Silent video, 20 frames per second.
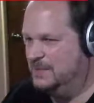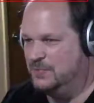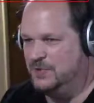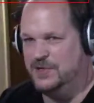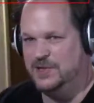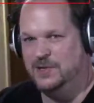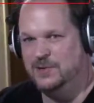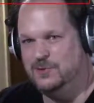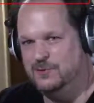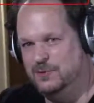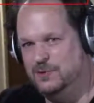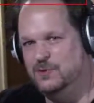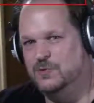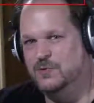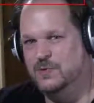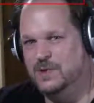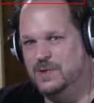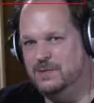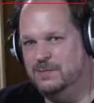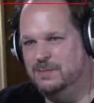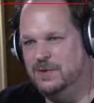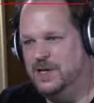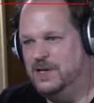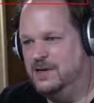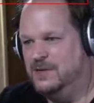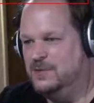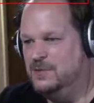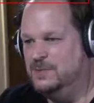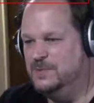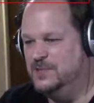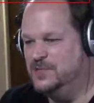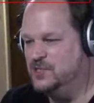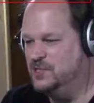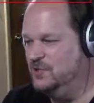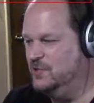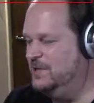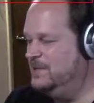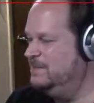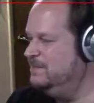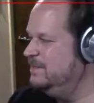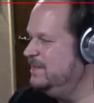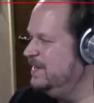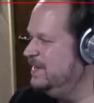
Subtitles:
playthrough with Blanco Basura